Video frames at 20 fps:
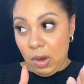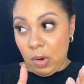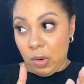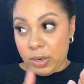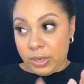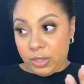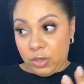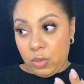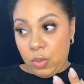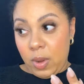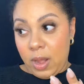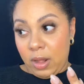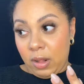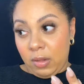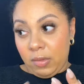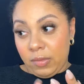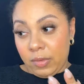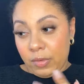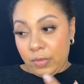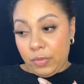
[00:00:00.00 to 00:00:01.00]
or
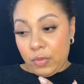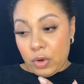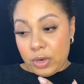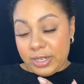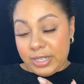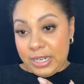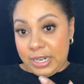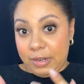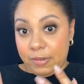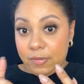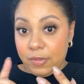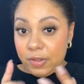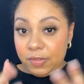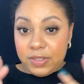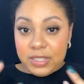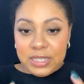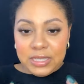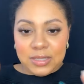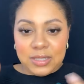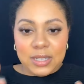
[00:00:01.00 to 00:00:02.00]
12, 14,
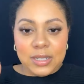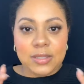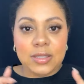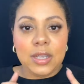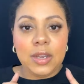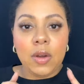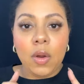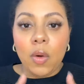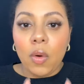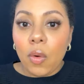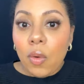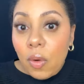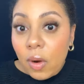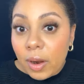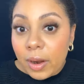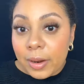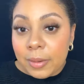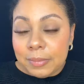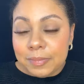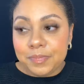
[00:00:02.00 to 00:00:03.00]
15, 16,
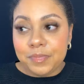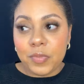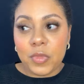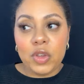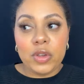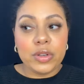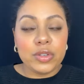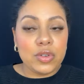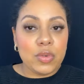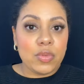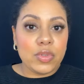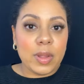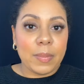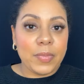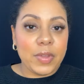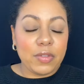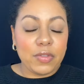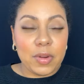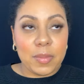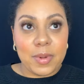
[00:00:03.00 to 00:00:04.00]
or you could do
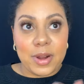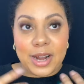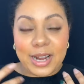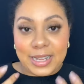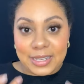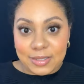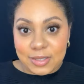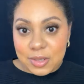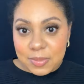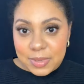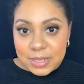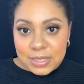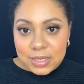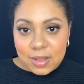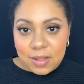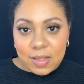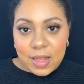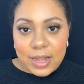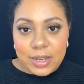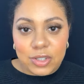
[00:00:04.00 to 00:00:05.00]
something from our Intimates
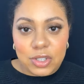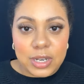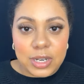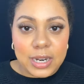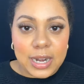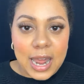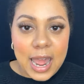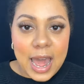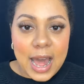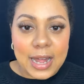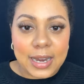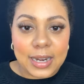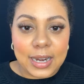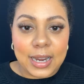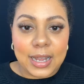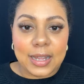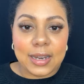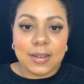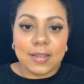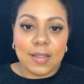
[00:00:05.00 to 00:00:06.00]
collection and add
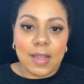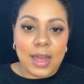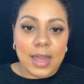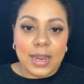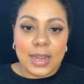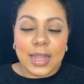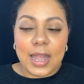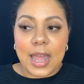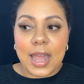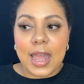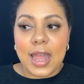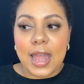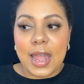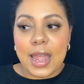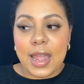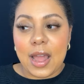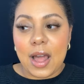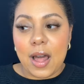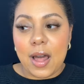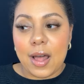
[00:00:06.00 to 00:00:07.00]
in like
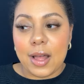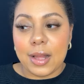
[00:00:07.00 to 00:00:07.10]
a